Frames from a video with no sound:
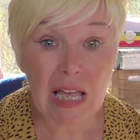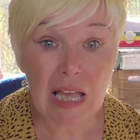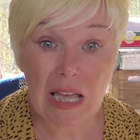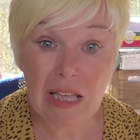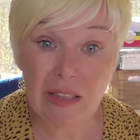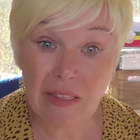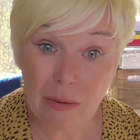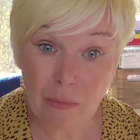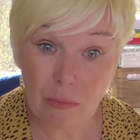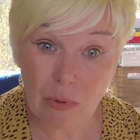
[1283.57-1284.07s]

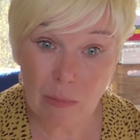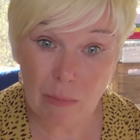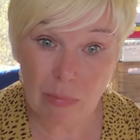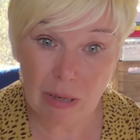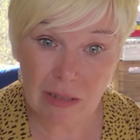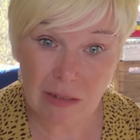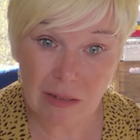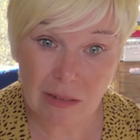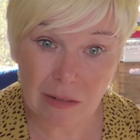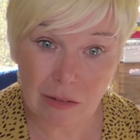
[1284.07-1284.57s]
And then went
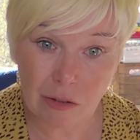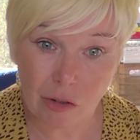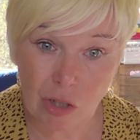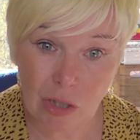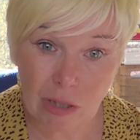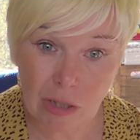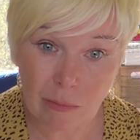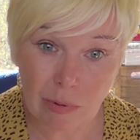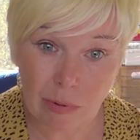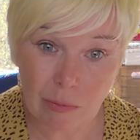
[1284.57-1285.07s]
back to the
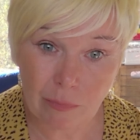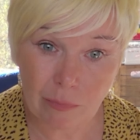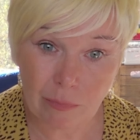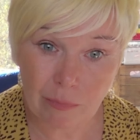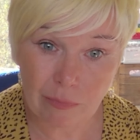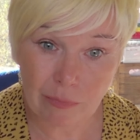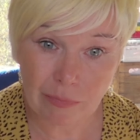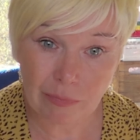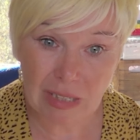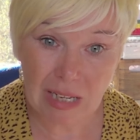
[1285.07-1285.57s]
ship
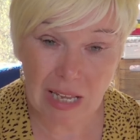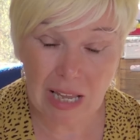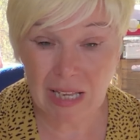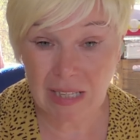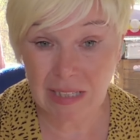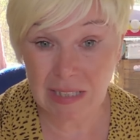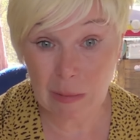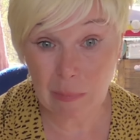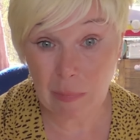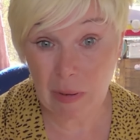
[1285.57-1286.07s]

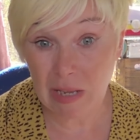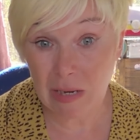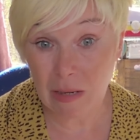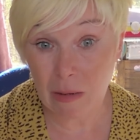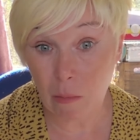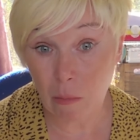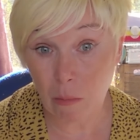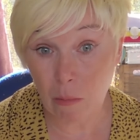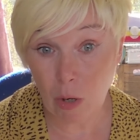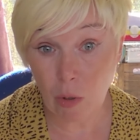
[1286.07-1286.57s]
and spent
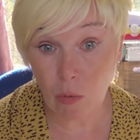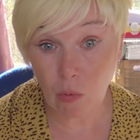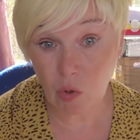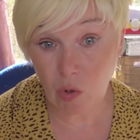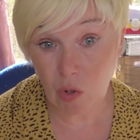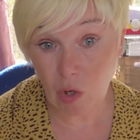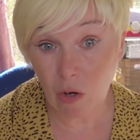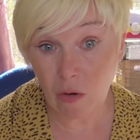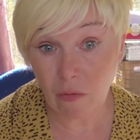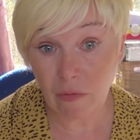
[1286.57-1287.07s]
most
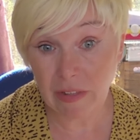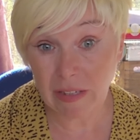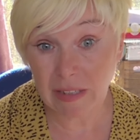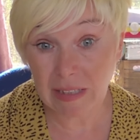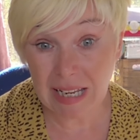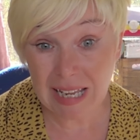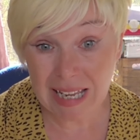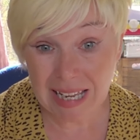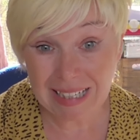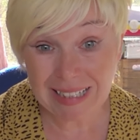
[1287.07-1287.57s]
of the
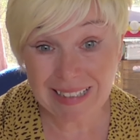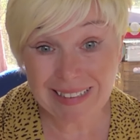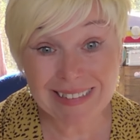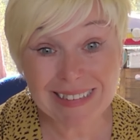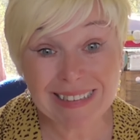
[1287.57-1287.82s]
day